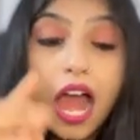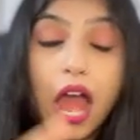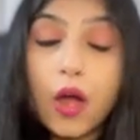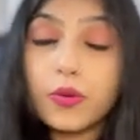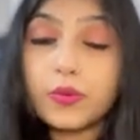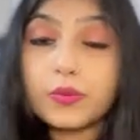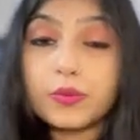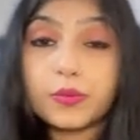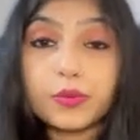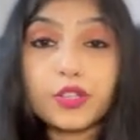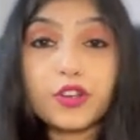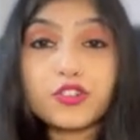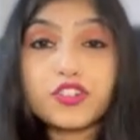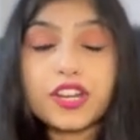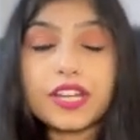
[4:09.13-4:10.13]
How
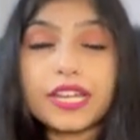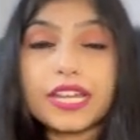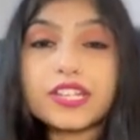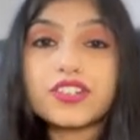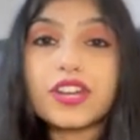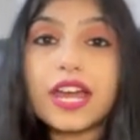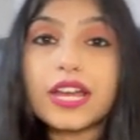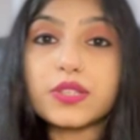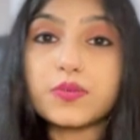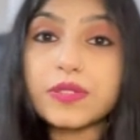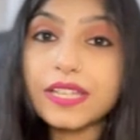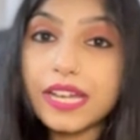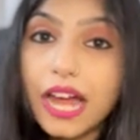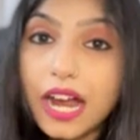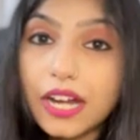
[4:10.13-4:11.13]
your drug interacts with
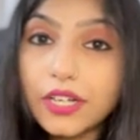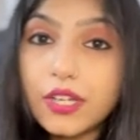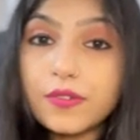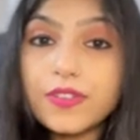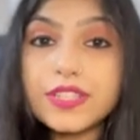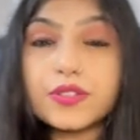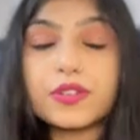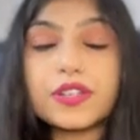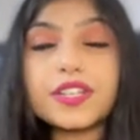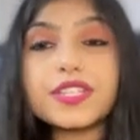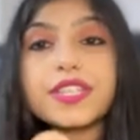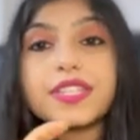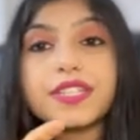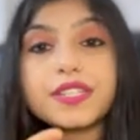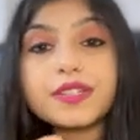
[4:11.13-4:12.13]
the cardiovascular
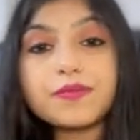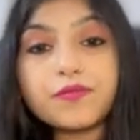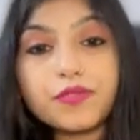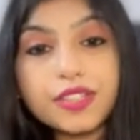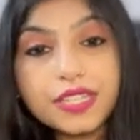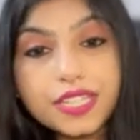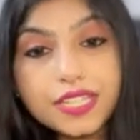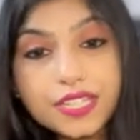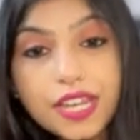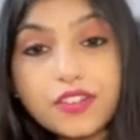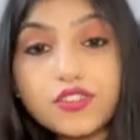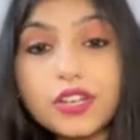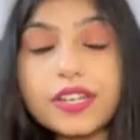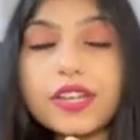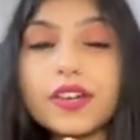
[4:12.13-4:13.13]
system, with the
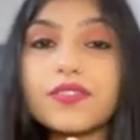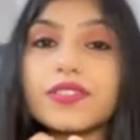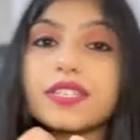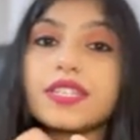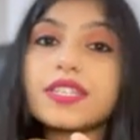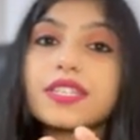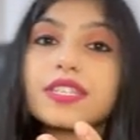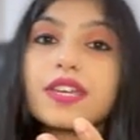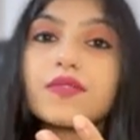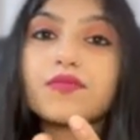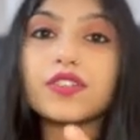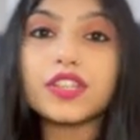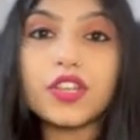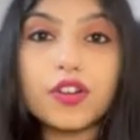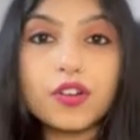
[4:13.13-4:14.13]
central nervous system,
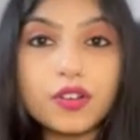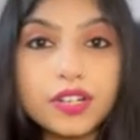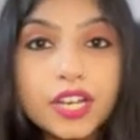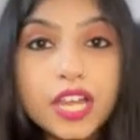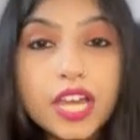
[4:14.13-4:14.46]
with your